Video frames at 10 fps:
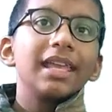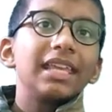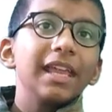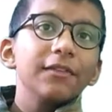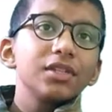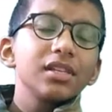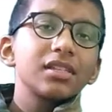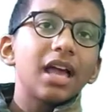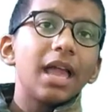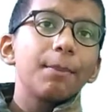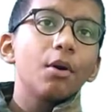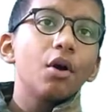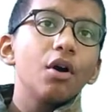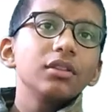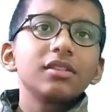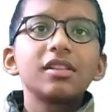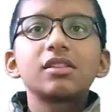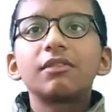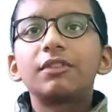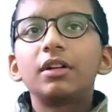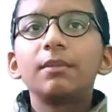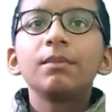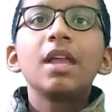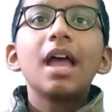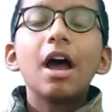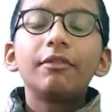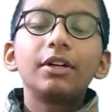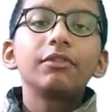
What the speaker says: gives us the hypothesis of our